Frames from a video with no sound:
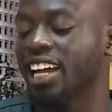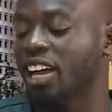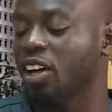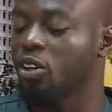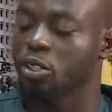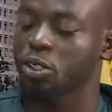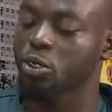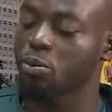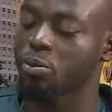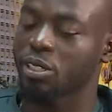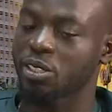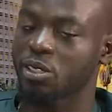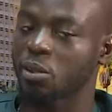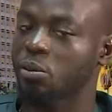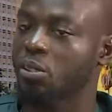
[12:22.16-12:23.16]
Olodo means
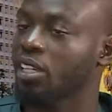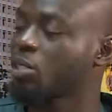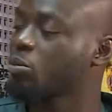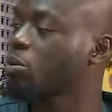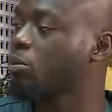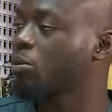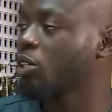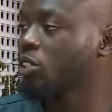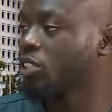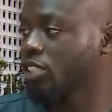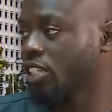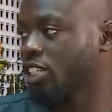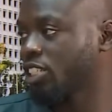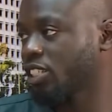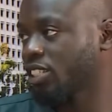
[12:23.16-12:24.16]
someone that's probably
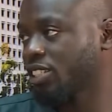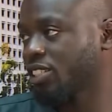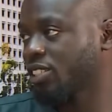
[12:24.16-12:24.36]
unintelligent.